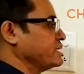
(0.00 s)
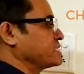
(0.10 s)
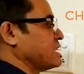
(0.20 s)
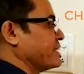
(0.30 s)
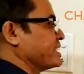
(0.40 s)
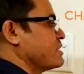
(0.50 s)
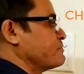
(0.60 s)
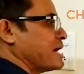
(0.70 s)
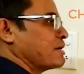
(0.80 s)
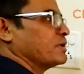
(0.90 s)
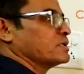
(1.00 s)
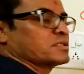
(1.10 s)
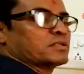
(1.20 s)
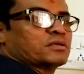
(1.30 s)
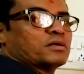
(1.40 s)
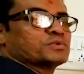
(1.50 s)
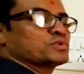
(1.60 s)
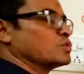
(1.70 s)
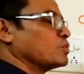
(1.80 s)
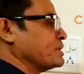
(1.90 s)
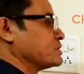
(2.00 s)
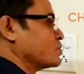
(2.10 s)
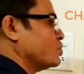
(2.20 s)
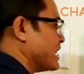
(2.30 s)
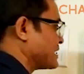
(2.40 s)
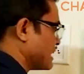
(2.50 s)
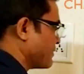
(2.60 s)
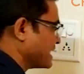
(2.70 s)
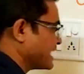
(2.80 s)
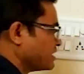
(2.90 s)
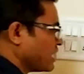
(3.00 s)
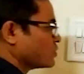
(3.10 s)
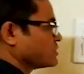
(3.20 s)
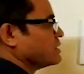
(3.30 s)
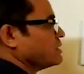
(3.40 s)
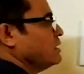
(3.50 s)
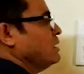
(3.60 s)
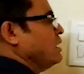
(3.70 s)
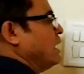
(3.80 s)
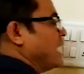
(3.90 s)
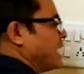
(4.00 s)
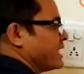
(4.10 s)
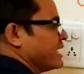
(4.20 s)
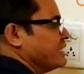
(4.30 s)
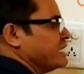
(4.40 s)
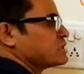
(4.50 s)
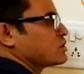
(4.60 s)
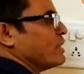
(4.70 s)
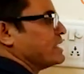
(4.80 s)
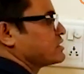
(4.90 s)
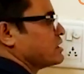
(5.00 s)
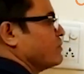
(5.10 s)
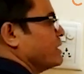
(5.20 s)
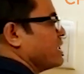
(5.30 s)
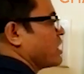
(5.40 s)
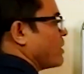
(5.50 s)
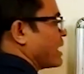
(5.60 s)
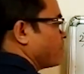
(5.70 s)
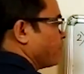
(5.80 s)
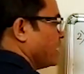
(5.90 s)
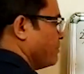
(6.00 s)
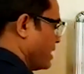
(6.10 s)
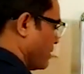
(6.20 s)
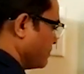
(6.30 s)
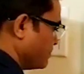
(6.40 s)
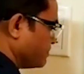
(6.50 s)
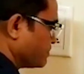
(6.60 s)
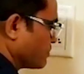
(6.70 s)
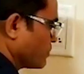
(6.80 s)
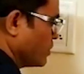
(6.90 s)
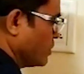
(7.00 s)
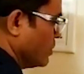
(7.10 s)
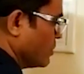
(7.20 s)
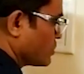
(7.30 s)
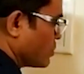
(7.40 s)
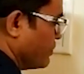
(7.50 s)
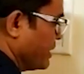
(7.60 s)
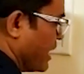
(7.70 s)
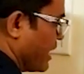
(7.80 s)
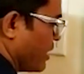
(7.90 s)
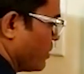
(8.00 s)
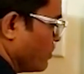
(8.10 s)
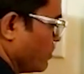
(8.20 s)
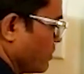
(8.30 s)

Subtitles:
its 75% comes to rupees 2,70,000, and in this question we require premium. So we have